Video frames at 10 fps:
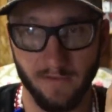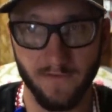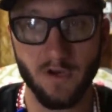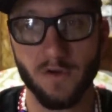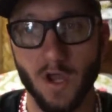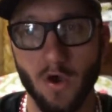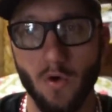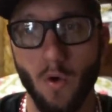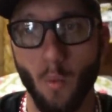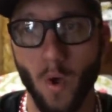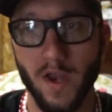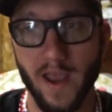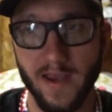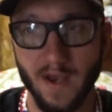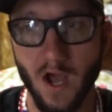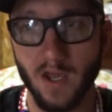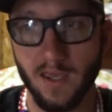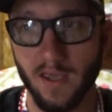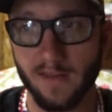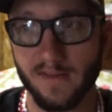If you don't know what a nock
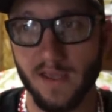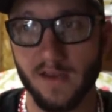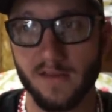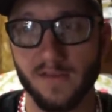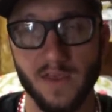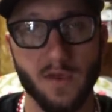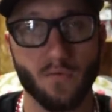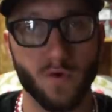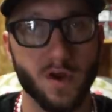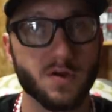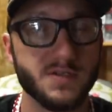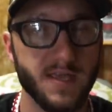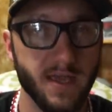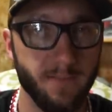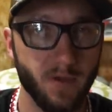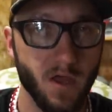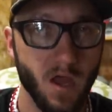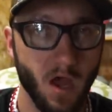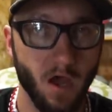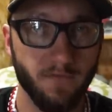is, it is the rear tip
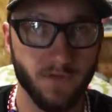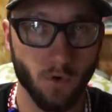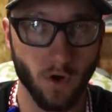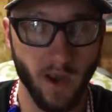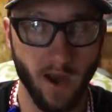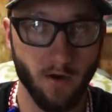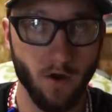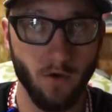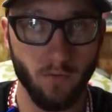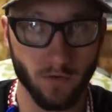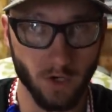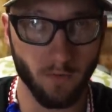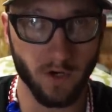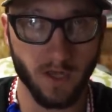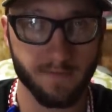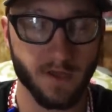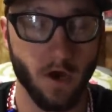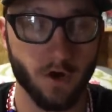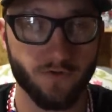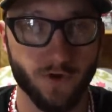of your arrow. You know, when it comes to
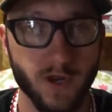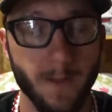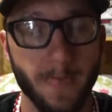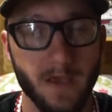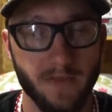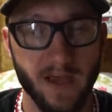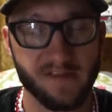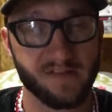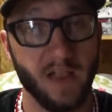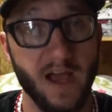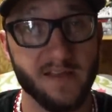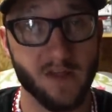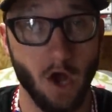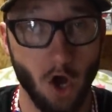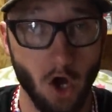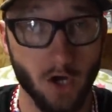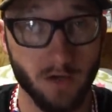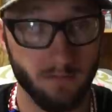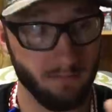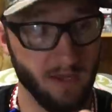archery, that slides on,
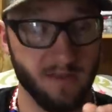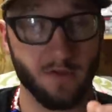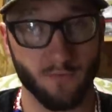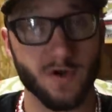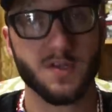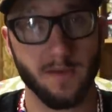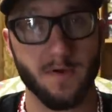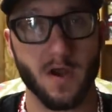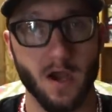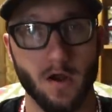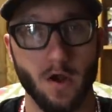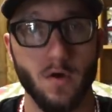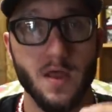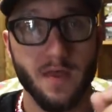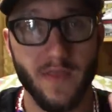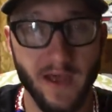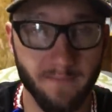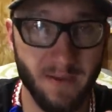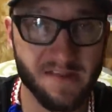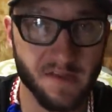it's the rear tip of your arrow
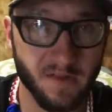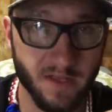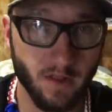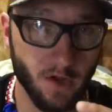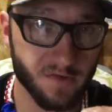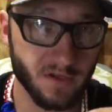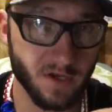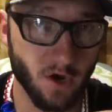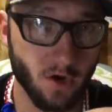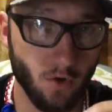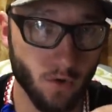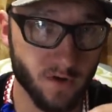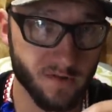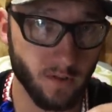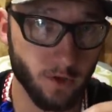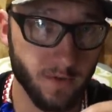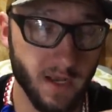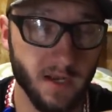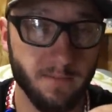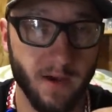that basically glows in the dark or is
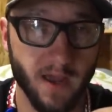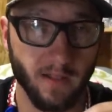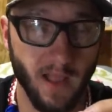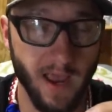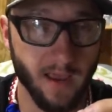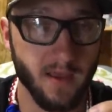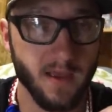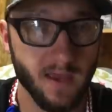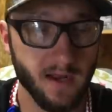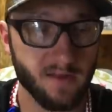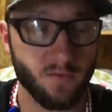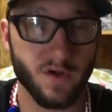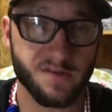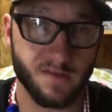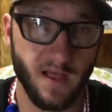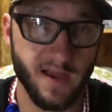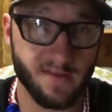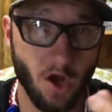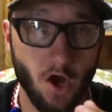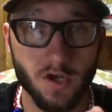illuminated by a light. It is what slides
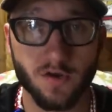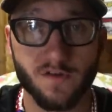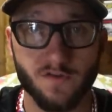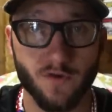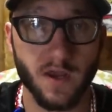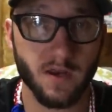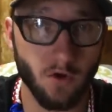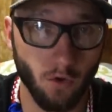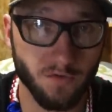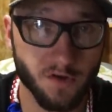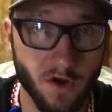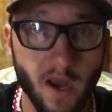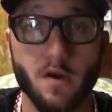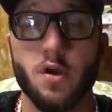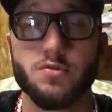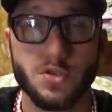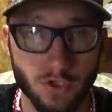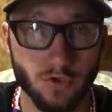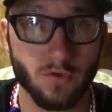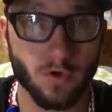on your string and holds your arrow
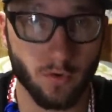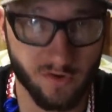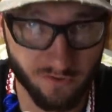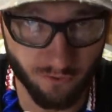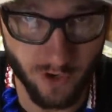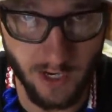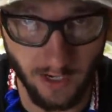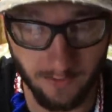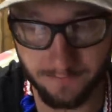to your string.